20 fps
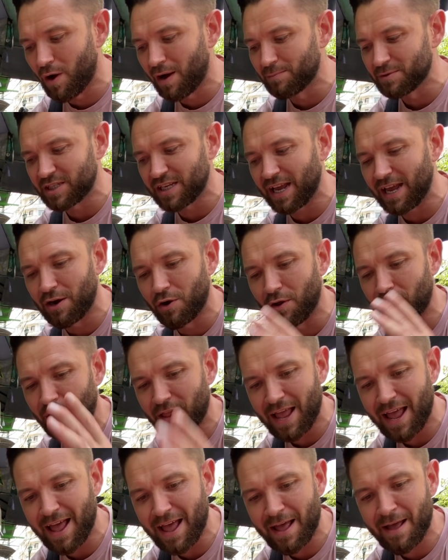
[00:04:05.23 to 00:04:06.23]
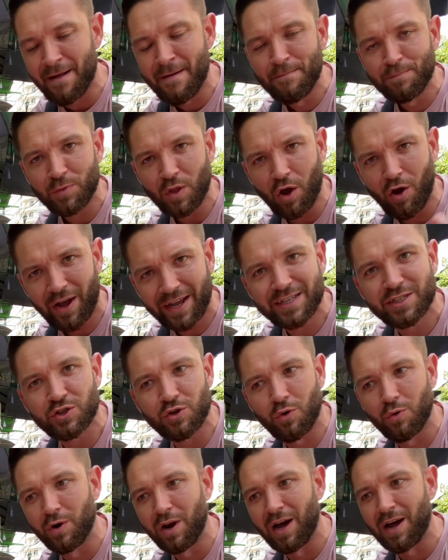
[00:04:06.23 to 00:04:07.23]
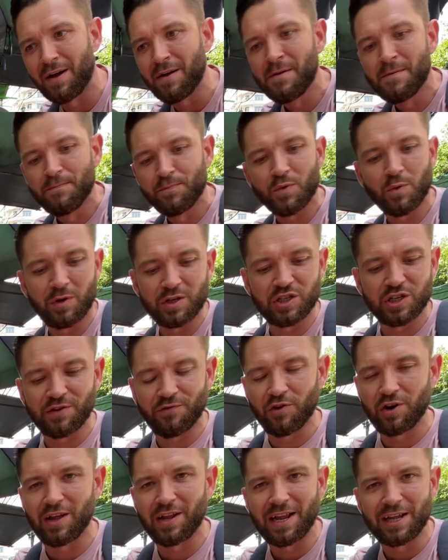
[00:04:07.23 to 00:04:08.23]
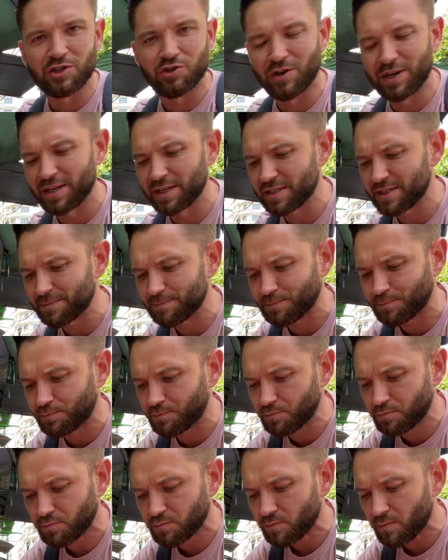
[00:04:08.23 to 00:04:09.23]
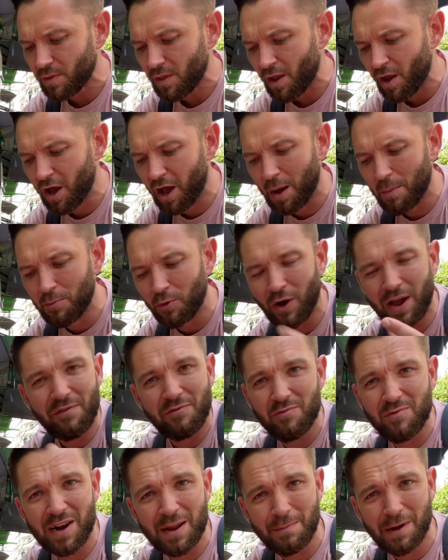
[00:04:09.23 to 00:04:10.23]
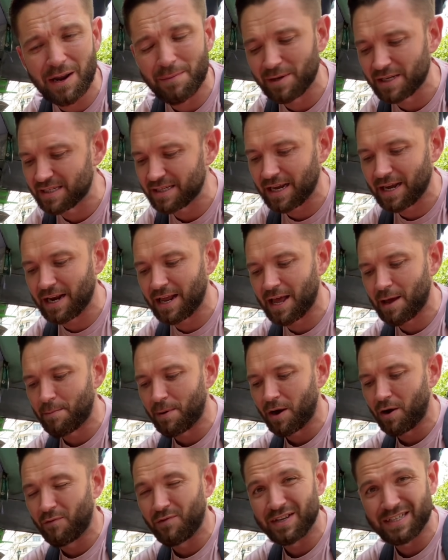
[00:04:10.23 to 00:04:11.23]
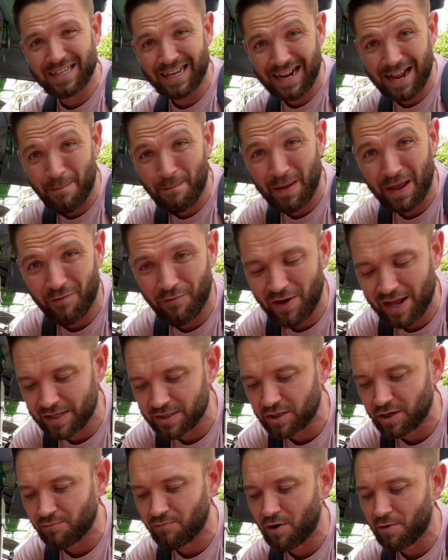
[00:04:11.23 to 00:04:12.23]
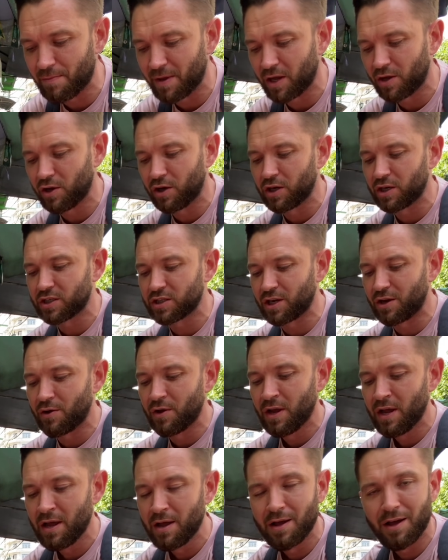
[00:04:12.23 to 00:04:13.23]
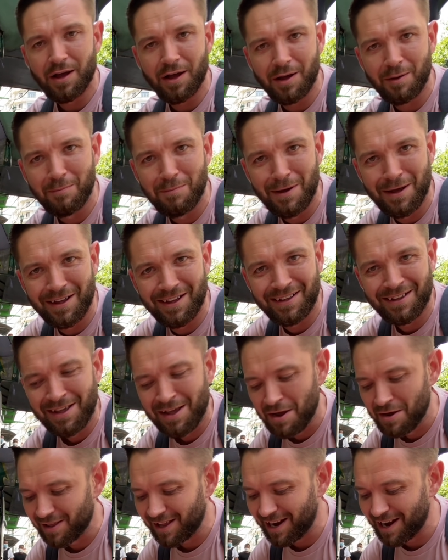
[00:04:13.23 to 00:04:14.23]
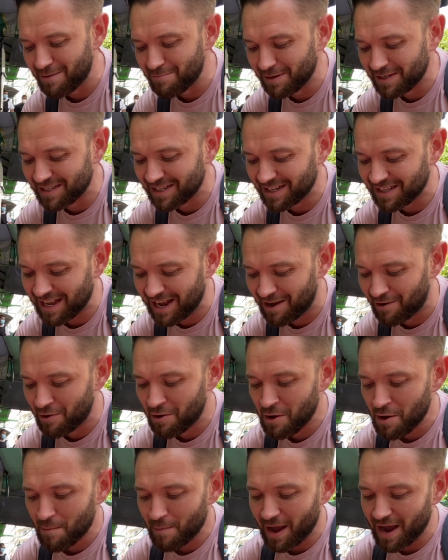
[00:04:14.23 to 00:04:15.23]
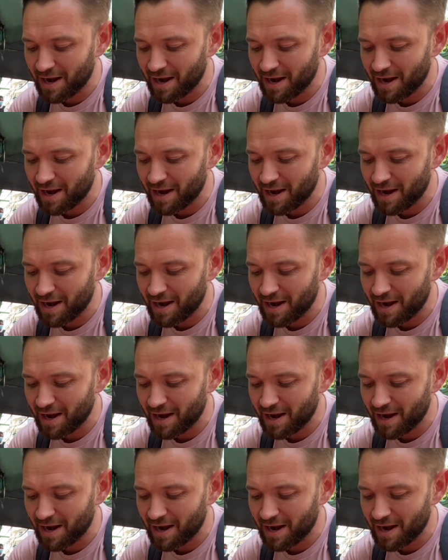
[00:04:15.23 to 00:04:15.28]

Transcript: I'm sitting on their ice cooler, which is full of their drinks. I'm not even really meant to be sitting here, but obviously they're big fans of the roaming cook, so they let me sit down. But